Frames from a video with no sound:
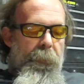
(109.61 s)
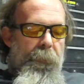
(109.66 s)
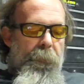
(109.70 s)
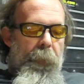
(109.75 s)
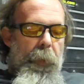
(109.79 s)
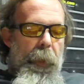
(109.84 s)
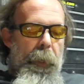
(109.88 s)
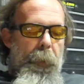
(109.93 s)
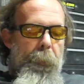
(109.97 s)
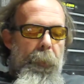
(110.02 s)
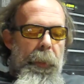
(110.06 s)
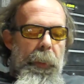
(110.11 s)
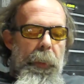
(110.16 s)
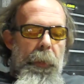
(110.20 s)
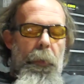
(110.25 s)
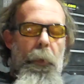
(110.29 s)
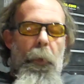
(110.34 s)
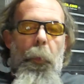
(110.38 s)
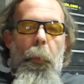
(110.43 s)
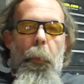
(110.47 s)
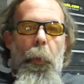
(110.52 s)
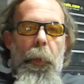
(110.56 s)
Fireman
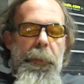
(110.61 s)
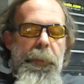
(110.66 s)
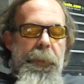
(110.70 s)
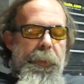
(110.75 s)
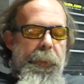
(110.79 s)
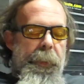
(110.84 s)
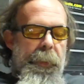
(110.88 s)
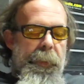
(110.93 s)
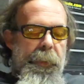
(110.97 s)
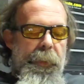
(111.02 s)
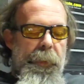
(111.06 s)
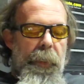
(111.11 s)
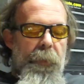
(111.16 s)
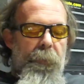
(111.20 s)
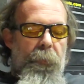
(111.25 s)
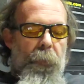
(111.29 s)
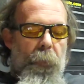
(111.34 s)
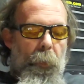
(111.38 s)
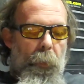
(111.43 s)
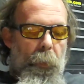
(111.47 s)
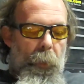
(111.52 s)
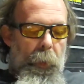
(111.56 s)

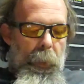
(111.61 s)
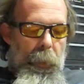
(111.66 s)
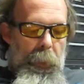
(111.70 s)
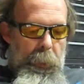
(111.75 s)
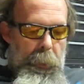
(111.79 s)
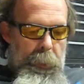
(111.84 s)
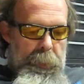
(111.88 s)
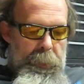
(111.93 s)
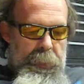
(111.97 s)
164.